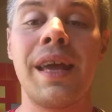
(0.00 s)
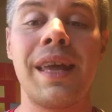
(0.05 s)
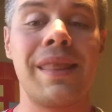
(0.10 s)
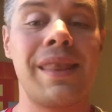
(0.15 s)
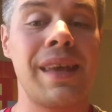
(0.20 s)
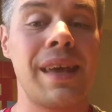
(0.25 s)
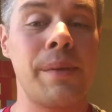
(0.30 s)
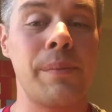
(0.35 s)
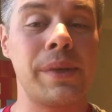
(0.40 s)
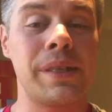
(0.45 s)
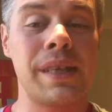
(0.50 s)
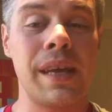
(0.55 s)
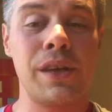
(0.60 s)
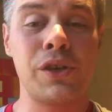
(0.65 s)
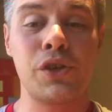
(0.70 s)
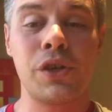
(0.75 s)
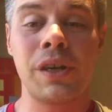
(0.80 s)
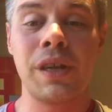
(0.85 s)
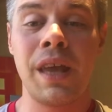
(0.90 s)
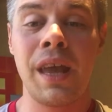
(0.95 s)
The
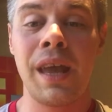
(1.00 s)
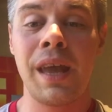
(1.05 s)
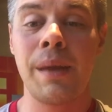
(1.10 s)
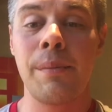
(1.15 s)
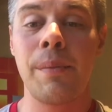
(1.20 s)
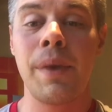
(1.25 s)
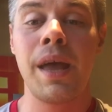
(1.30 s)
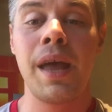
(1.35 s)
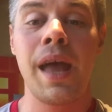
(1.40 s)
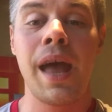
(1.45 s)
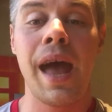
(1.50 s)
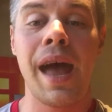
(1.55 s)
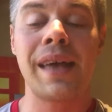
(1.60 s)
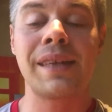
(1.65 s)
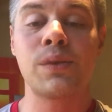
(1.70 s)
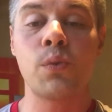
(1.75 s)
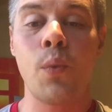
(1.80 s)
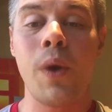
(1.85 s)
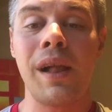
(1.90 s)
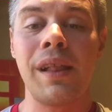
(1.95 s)
Imitation Game
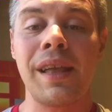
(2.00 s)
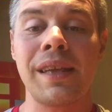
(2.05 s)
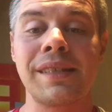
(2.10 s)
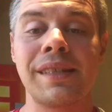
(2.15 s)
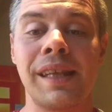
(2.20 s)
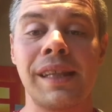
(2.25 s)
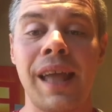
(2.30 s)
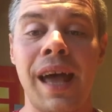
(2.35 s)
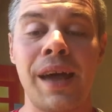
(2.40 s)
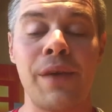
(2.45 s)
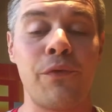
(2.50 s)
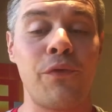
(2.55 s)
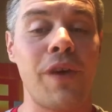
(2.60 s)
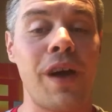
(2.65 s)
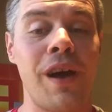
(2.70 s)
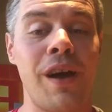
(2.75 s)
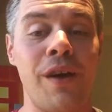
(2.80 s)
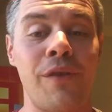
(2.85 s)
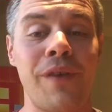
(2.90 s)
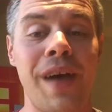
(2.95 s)
as well as the life
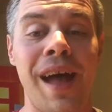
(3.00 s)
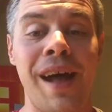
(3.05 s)
of